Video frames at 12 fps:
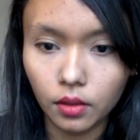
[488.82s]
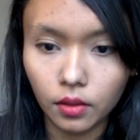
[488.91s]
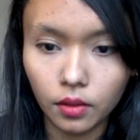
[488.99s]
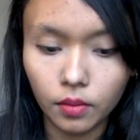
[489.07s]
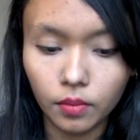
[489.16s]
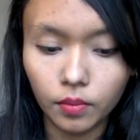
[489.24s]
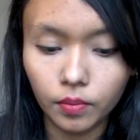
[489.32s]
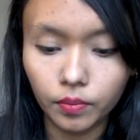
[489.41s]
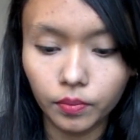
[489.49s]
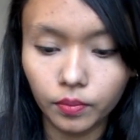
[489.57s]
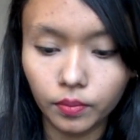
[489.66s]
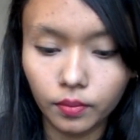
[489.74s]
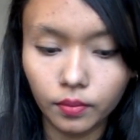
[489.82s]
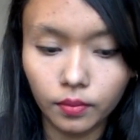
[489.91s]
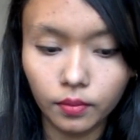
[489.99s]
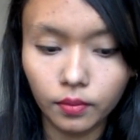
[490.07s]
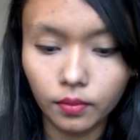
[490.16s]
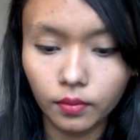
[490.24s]

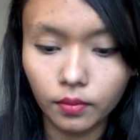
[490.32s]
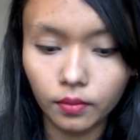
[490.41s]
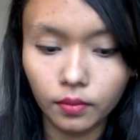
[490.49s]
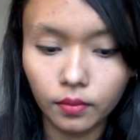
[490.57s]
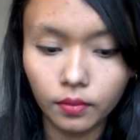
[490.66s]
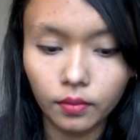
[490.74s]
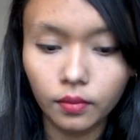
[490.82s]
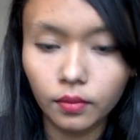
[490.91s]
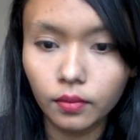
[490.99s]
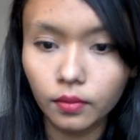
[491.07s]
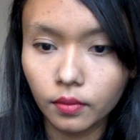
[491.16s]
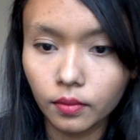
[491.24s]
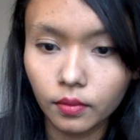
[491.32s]
No one is speaking in this clip.